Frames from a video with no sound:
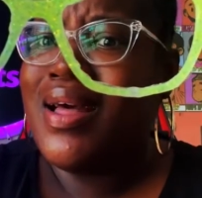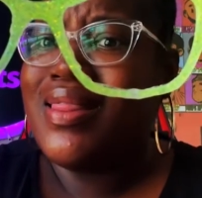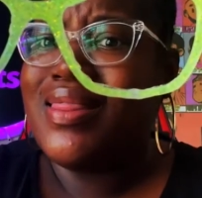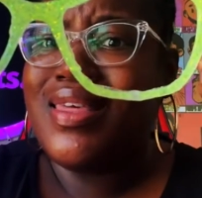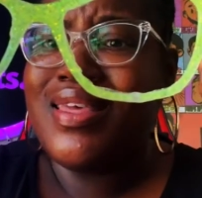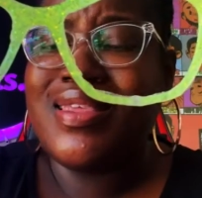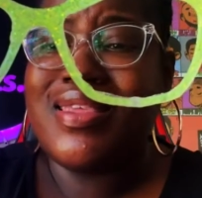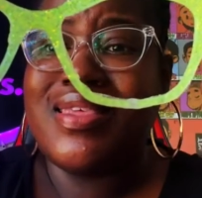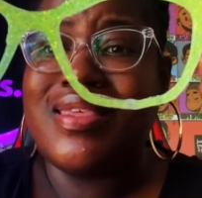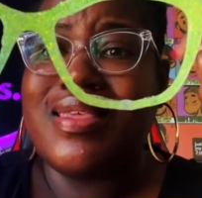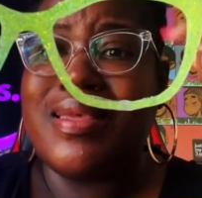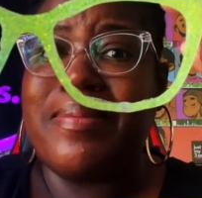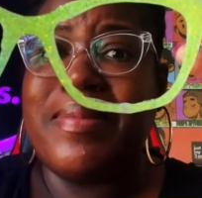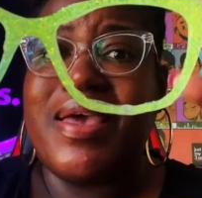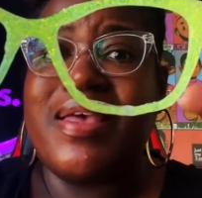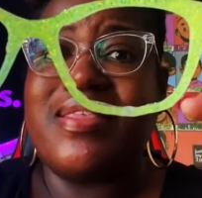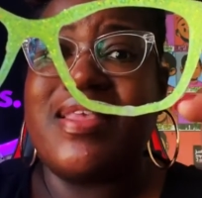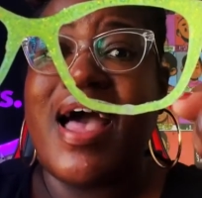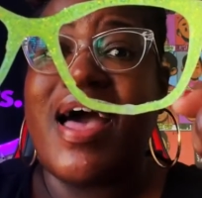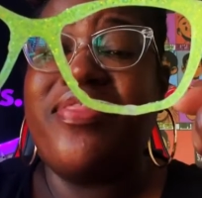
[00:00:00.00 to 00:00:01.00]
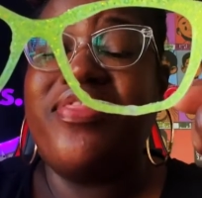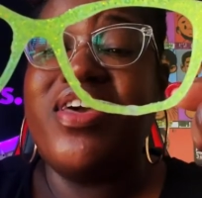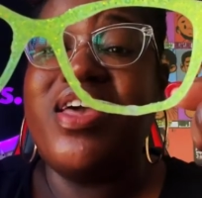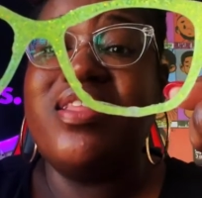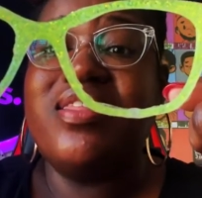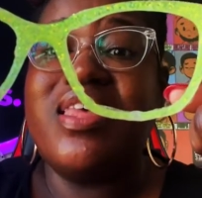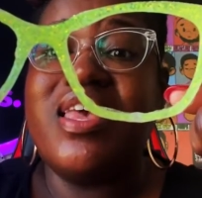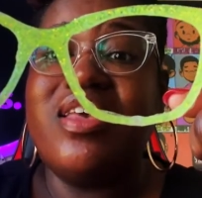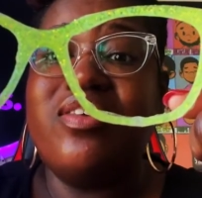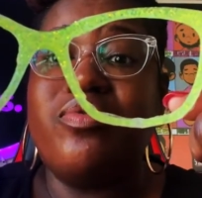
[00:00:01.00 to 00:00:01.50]
This is amazing. I
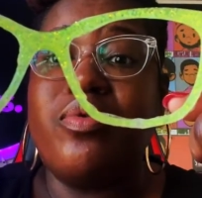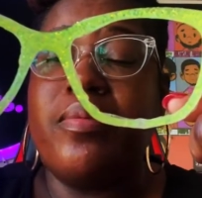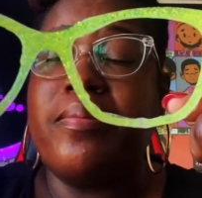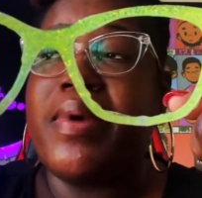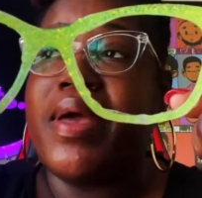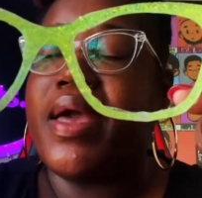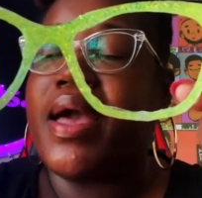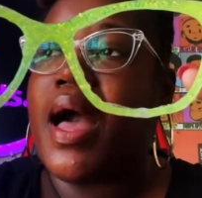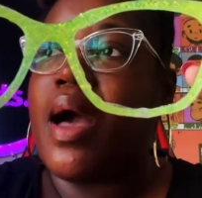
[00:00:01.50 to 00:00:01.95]
think these were made.